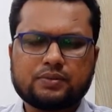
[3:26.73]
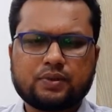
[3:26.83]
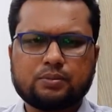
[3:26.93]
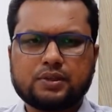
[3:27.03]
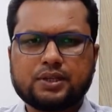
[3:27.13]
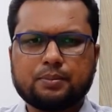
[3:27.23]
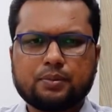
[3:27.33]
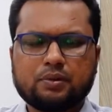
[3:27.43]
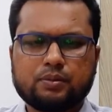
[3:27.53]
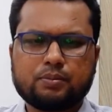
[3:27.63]
from the sample
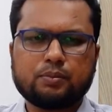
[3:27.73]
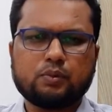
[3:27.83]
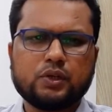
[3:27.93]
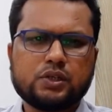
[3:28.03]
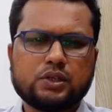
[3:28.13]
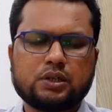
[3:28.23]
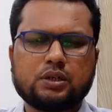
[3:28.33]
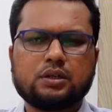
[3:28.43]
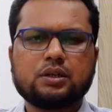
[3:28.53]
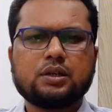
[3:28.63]
of a
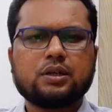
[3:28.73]
population